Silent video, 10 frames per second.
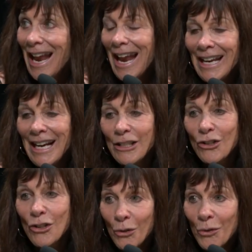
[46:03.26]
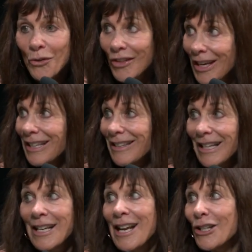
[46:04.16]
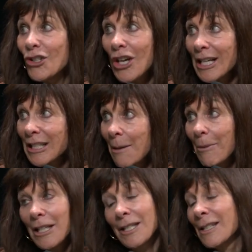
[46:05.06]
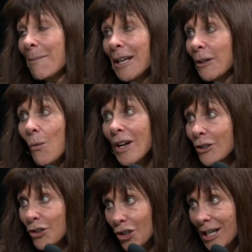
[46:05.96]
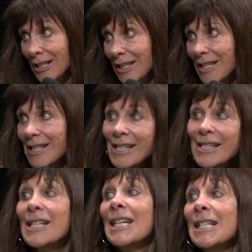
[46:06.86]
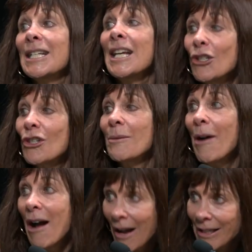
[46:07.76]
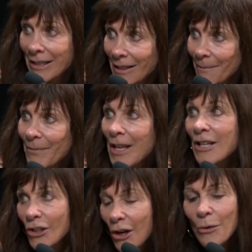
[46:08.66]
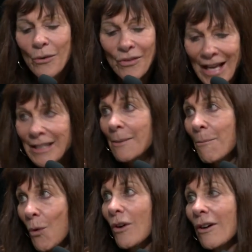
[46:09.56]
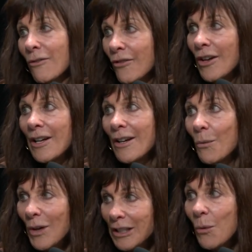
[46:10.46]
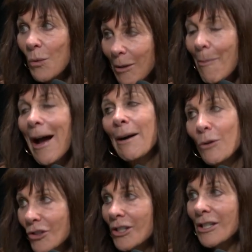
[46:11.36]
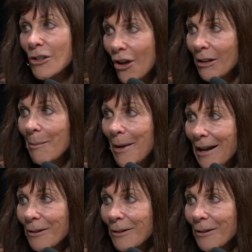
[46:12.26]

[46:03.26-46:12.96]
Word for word: And I do think that chanting, but it doesn't matter what your chant is, it's the intention behind it. So, that's more of what the Will Powers is all about.